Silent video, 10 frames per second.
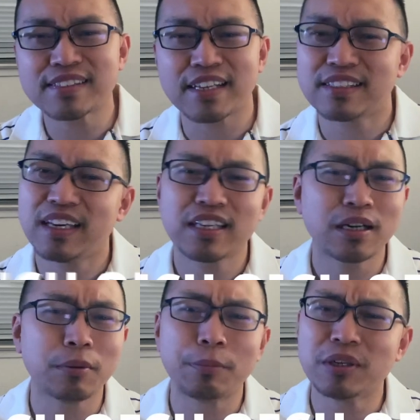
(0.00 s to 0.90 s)
that take
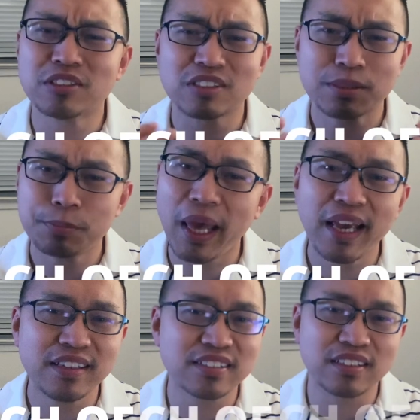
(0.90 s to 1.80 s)
up a bunch of
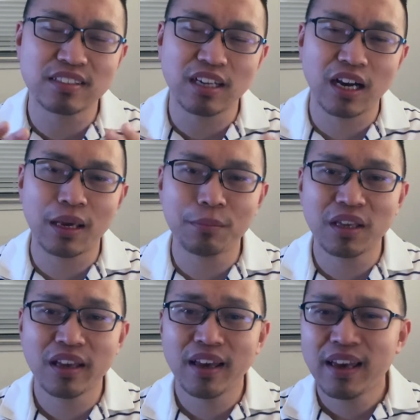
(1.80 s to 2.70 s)
space and time,
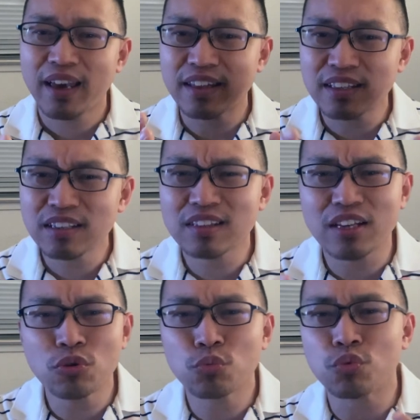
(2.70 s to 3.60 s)
and then they
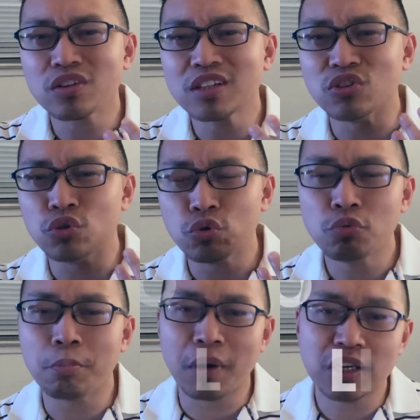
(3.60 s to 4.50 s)
don't really do
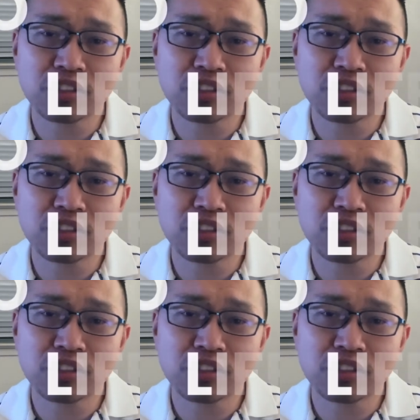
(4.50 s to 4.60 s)
much